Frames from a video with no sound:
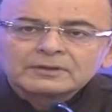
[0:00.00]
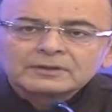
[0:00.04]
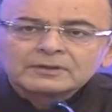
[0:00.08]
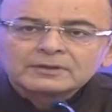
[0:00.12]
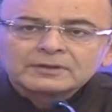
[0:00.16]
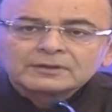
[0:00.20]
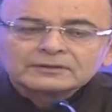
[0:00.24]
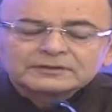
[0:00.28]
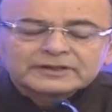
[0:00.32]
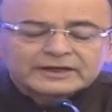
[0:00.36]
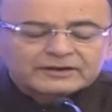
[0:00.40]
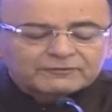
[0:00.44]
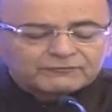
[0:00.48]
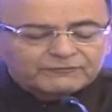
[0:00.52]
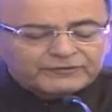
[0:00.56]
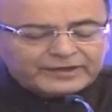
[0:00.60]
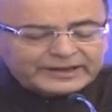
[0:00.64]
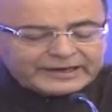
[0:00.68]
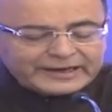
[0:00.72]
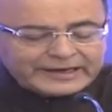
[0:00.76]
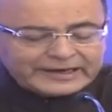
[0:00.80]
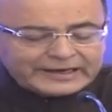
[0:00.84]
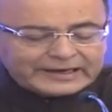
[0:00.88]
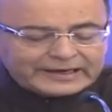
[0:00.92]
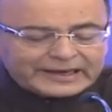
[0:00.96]
that a very
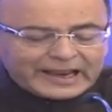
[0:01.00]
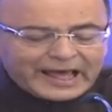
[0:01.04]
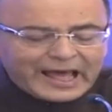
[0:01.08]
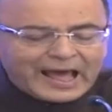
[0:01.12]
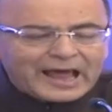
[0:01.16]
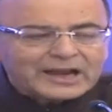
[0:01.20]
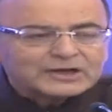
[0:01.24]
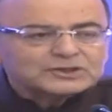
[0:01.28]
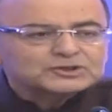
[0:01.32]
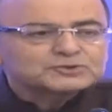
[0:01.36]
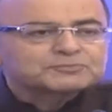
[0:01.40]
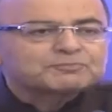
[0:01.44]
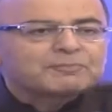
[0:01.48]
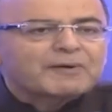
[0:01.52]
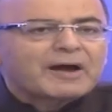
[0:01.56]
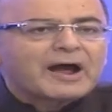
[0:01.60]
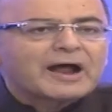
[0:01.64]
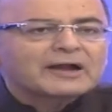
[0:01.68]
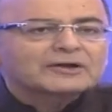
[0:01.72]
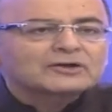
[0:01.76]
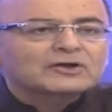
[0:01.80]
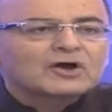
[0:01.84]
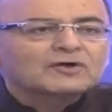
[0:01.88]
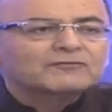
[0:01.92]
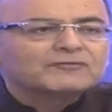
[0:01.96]
large part
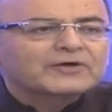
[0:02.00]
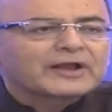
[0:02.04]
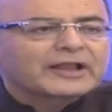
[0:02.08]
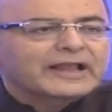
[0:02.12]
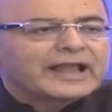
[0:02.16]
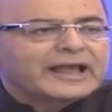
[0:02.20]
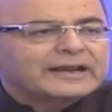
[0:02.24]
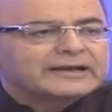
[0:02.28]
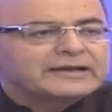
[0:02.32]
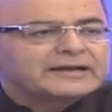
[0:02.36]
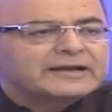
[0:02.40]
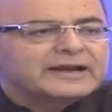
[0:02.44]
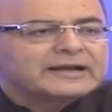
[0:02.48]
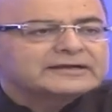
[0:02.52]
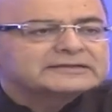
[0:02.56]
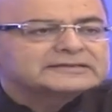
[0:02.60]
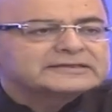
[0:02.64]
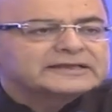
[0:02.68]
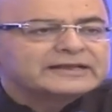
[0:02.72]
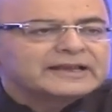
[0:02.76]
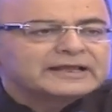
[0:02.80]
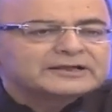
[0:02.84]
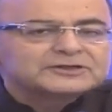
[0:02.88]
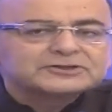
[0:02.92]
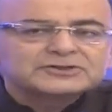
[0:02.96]
of a candidate's
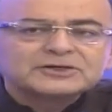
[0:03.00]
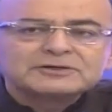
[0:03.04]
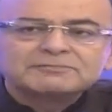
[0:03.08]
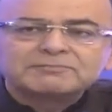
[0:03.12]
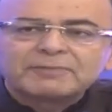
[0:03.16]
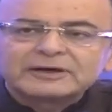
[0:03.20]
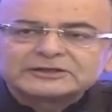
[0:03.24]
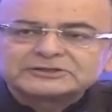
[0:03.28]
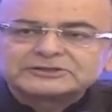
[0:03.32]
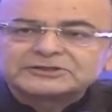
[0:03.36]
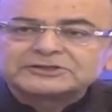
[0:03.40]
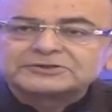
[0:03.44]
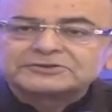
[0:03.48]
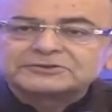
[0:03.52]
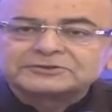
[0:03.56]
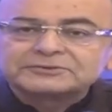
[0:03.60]
election budget